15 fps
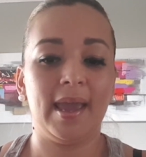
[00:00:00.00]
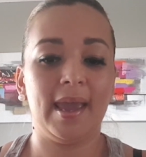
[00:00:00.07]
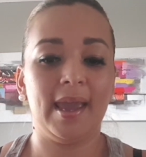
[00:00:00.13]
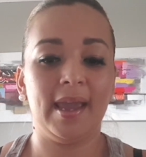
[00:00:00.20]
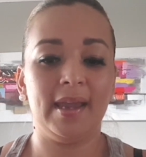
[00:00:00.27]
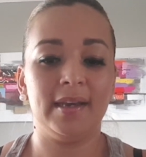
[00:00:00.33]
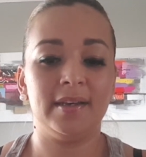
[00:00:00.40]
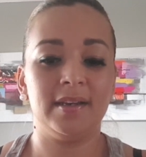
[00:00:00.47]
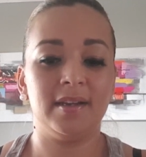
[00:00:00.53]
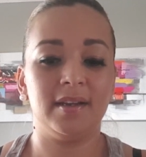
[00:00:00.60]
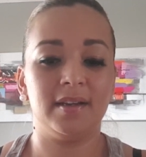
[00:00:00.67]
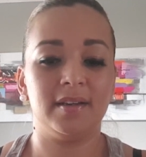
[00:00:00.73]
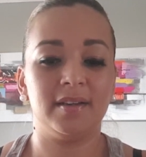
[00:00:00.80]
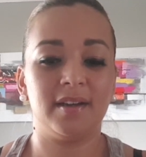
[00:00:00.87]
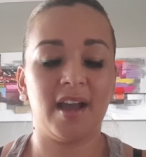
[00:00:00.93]
and
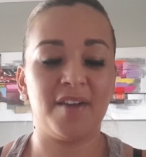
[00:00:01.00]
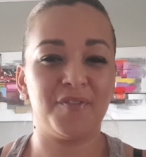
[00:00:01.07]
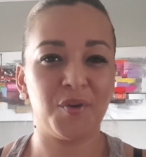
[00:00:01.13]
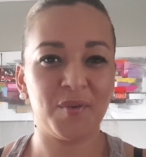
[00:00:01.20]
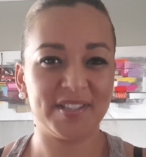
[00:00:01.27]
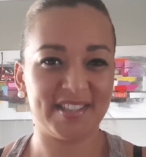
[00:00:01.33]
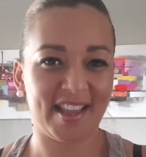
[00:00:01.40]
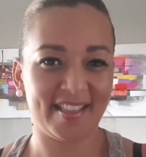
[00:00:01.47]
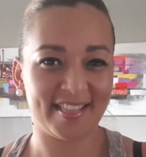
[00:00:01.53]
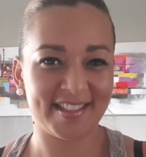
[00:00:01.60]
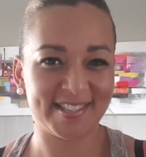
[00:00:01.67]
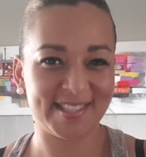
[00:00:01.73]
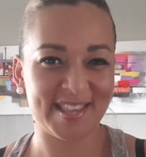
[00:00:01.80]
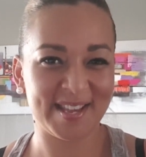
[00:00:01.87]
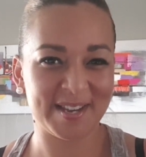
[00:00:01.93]
I've always had
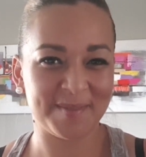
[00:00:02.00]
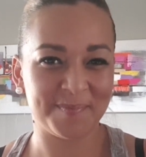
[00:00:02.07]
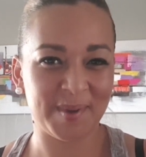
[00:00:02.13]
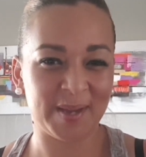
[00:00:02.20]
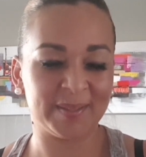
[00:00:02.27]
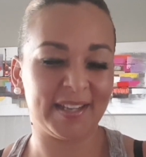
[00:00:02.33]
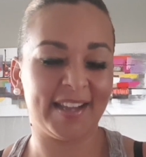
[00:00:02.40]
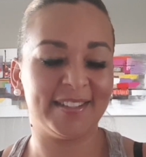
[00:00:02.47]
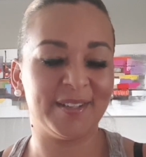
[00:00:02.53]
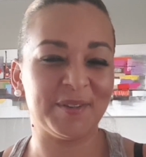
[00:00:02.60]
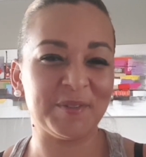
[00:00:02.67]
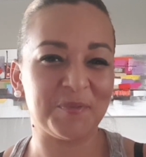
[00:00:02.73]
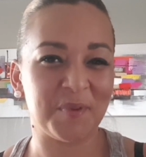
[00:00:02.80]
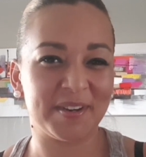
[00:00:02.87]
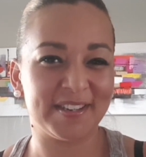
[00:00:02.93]
this thing about, I
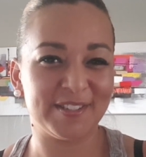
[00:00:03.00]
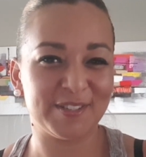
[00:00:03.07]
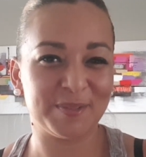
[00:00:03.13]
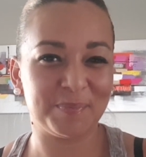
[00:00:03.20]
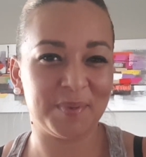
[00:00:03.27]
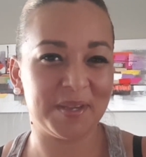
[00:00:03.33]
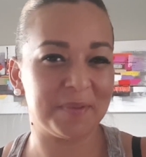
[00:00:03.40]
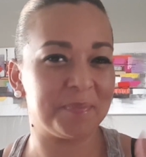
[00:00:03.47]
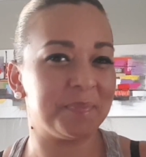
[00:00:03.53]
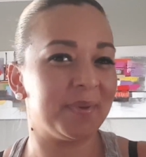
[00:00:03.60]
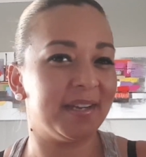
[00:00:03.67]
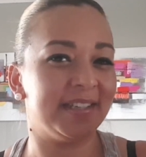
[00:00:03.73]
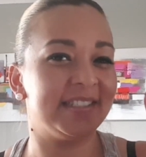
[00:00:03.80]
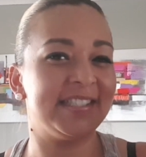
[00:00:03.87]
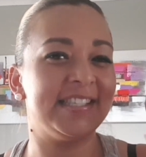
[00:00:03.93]
don't want to just be
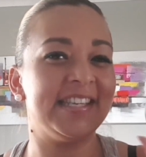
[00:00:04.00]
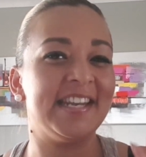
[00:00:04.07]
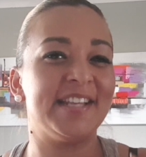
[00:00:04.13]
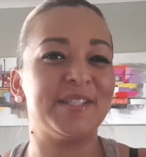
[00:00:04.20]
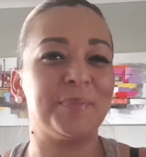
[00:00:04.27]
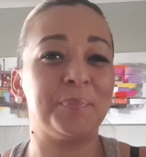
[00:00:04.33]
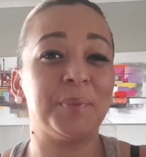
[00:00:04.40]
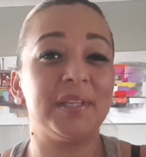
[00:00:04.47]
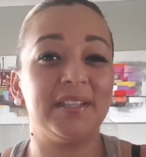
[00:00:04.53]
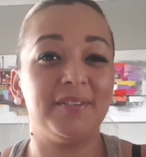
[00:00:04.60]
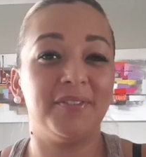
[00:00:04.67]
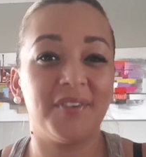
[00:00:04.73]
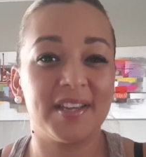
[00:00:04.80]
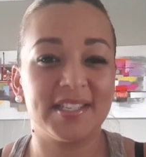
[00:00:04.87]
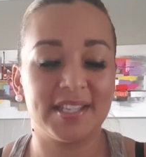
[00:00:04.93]
seen as a pretty
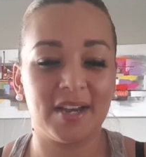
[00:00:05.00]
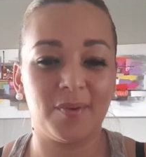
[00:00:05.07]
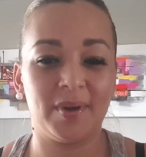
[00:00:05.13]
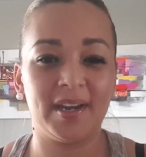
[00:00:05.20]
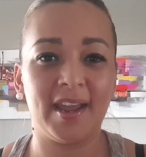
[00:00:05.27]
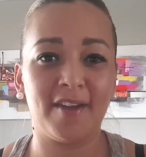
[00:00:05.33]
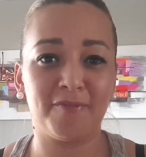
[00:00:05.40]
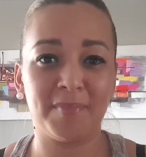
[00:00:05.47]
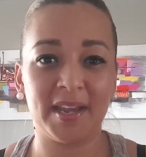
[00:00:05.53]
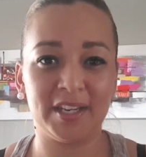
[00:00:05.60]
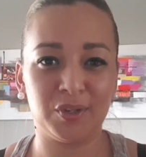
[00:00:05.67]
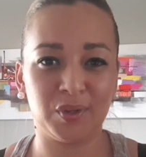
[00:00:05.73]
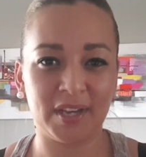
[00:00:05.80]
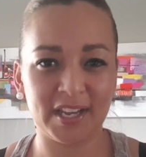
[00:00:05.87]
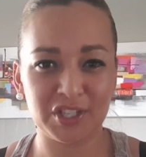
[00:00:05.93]
face. I want to have my
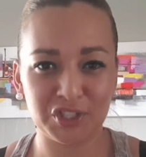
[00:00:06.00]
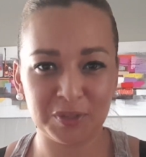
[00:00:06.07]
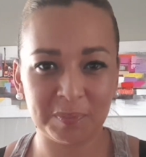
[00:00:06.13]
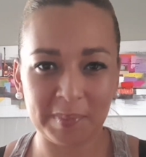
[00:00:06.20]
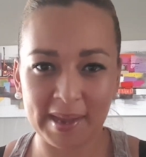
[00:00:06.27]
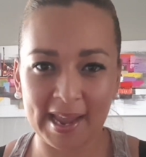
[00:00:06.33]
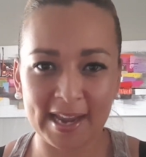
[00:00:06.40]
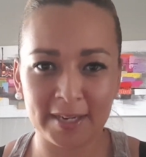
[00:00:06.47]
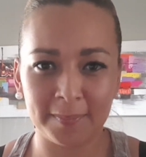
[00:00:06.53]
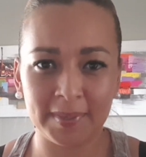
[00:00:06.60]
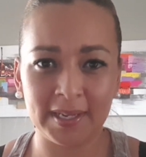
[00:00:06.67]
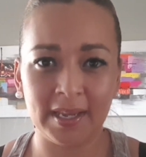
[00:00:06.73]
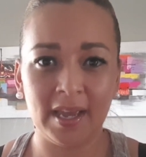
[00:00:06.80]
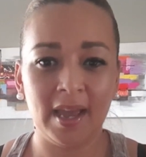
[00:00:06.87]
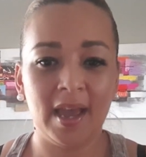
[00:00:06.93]
education behind
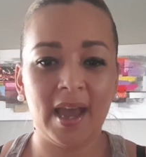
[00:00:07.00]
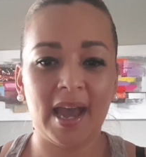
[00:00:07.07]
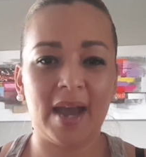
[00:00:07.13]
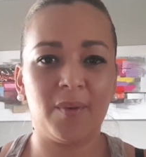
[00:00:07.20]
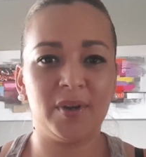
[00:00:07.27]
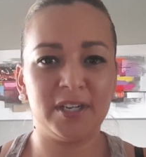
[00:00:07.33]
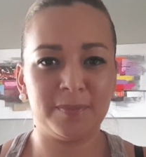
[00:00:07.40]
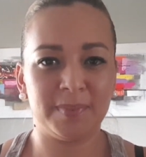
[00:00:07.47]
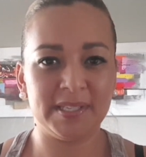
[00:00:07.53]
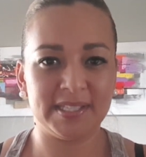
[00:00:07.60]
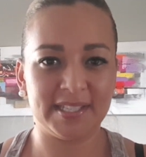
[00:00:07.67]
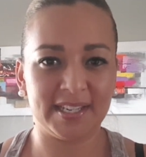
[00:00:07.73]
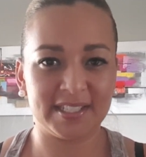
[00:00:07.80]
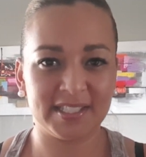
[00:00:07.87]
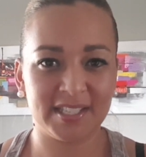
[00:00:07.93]
me. I want to be
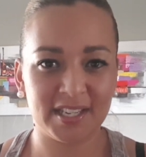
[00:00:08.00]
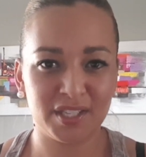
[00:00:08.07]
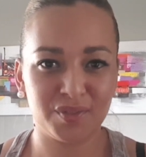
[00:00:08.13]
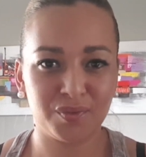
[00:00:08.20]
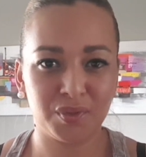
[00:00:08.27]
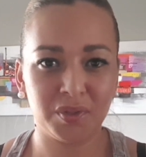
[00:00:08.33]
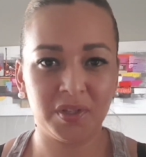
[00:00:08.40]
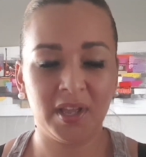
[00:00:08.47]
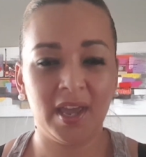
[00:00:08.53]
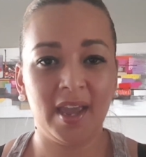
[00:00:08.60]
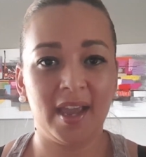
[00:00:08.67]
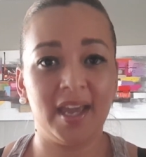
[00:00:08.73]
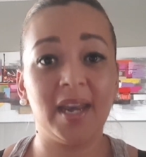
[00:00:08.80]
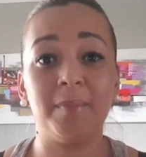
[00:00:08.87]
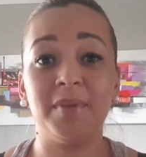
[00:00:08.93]
successful,
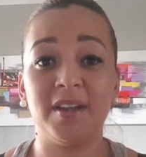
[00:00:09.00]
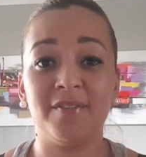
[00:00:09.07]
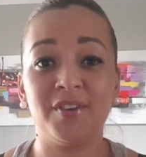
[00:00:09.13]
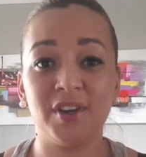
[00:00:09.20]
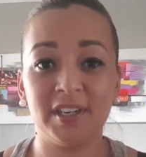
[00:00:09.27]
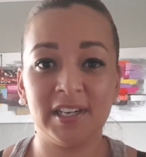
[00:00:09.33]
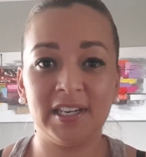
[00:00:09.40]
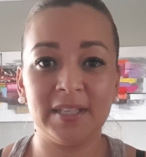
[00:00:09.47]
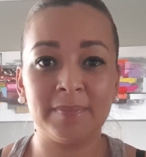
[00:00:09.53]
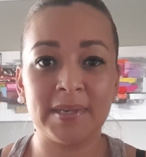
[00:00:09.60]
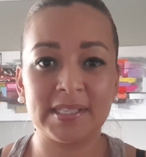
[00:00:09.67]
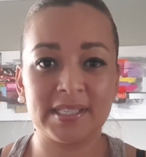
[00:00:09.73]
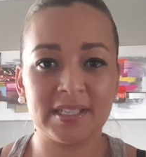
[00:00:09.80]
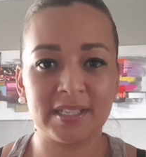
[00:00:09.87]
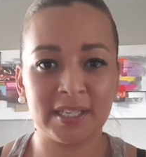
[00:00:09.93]
and I'm never going to let
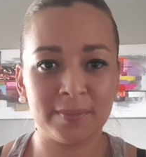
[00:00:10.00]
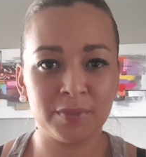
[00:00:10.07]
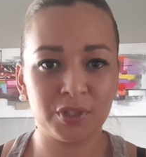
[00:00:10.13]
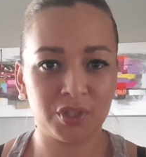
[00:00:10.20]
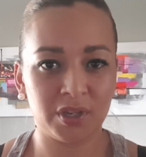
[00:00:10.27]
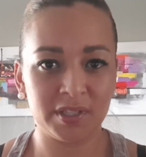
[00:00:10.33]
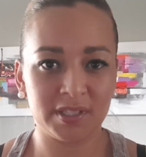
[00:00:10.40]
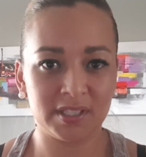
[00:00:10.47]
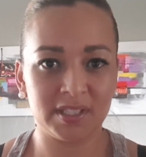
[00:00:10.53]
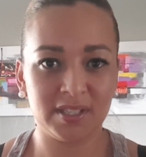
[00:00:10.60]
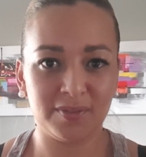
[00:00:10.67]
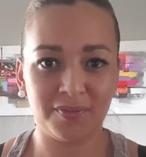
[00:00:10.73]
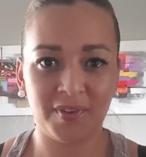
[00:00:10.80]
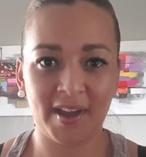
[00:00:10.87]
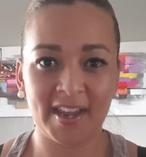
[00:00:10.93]
my circumstances
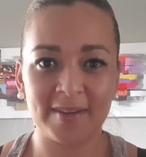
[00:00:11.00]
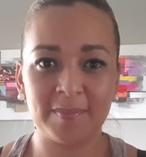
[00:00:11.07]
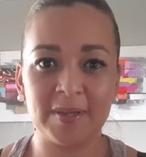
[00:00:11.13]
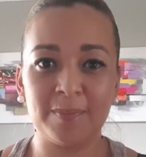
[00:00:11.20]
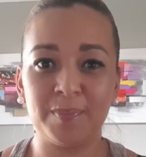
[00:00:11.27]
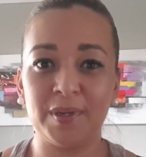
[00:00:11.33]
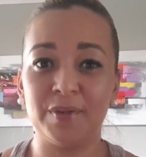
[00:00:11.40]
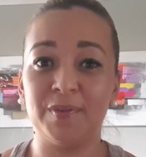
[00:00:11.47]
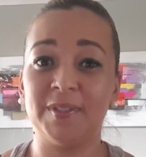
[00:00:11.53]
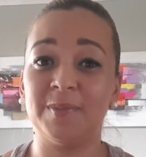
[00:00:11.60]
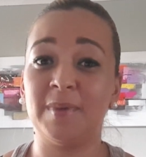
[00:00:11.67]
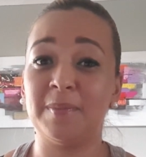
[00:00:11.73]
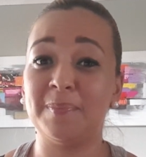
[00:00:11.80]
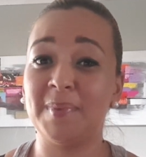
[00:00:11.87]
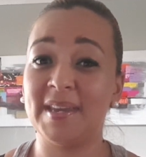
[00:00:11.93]
define me,
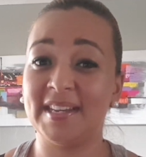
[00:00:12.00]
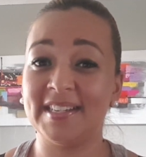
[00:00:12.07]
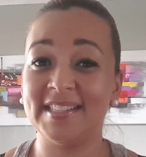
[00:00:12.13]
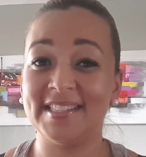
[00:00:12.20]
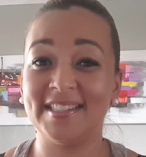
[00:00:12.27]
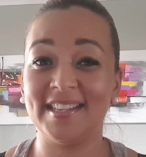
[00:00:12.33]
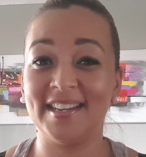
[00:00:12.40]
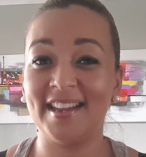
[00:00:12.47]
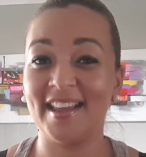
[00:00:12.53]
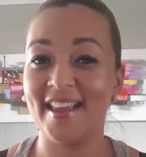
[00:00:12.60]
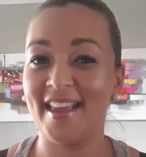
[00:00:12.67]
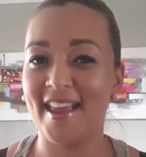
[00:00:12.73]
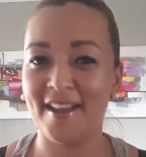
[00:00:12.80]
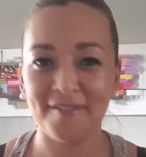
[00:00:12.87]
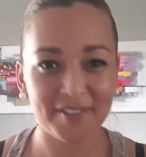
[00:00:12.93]
because my parents did
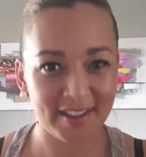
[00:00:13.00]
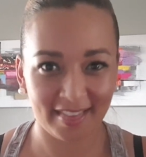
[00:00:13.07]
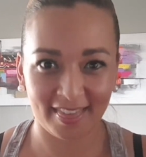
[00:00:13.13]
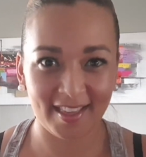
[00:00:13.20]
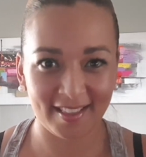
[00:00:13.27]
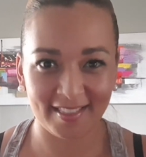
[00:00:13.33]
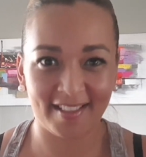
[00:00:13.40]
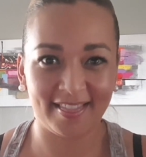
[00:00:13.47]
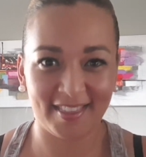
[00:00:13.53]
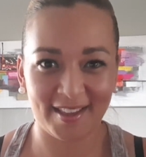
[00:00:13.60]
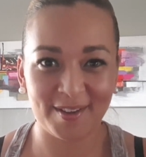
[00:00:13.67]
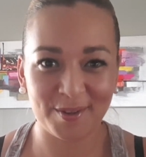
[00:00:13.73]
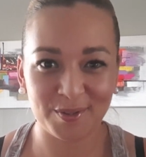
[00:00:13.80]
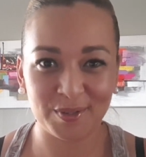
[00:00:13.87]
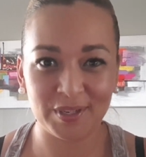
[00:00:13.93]
everything that
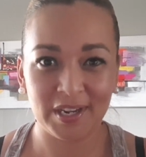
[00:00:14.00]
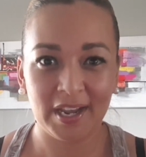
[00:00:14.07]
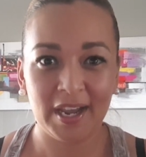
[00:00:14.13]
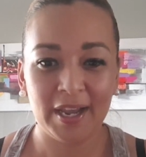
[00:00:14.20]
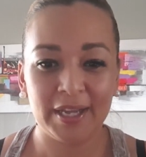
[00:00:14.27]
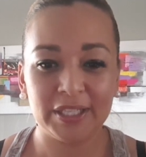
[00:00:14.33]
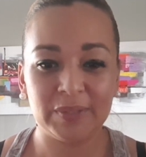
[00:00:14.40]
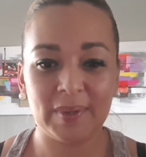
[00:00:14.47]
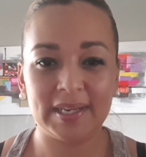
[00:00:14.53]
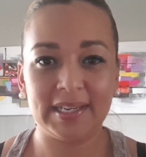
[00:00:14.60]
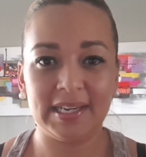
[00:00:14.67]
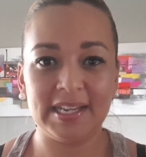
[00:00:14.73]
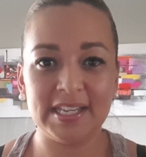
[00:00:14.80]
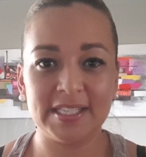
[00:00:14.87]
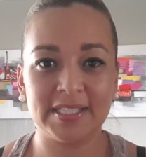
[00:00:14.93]
they could to at
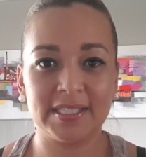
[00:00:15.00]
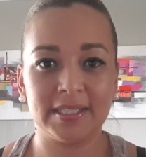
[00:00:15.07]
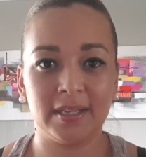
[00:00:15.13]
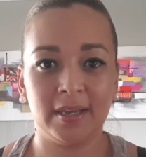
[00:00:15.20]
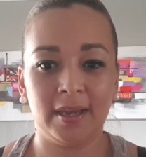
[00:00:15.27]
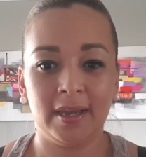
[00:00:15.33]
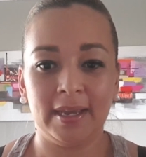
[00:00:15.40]
least